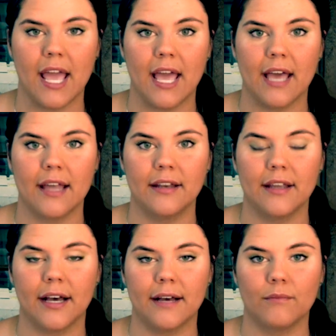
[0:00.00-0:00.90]
And
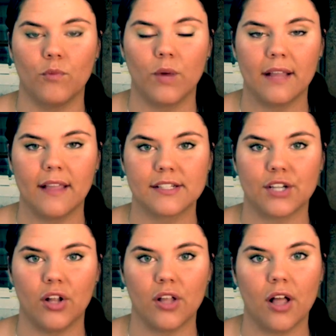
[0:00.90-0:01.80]
what I like to
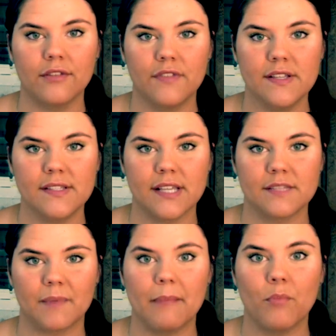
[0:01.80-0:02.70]
call all of these
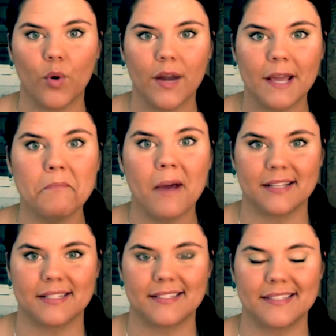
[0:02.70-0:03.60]
is my morning
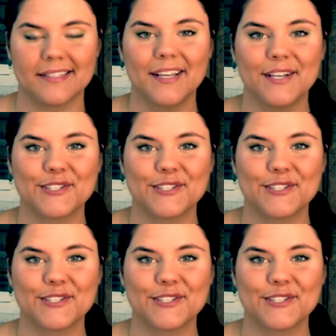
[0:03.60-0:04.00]
musts.